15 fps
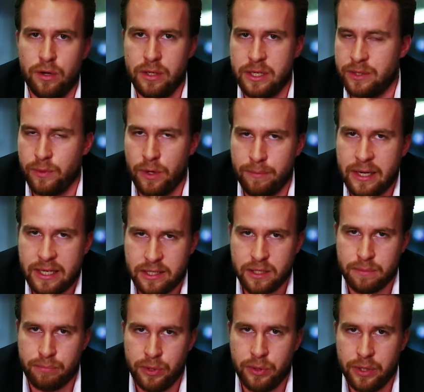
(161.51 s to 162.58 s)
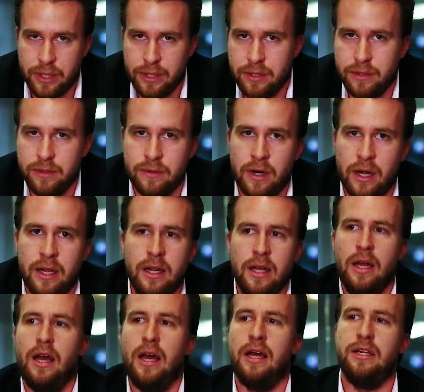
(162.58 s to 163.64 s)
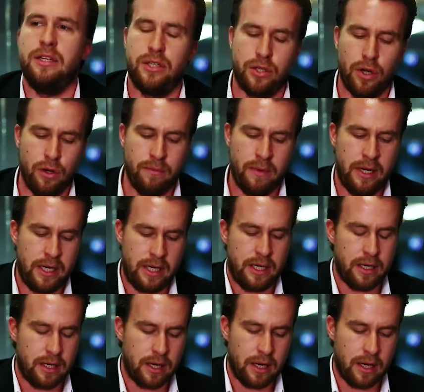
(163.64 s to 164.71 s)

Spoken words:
is what makes us brilliant, right? And so many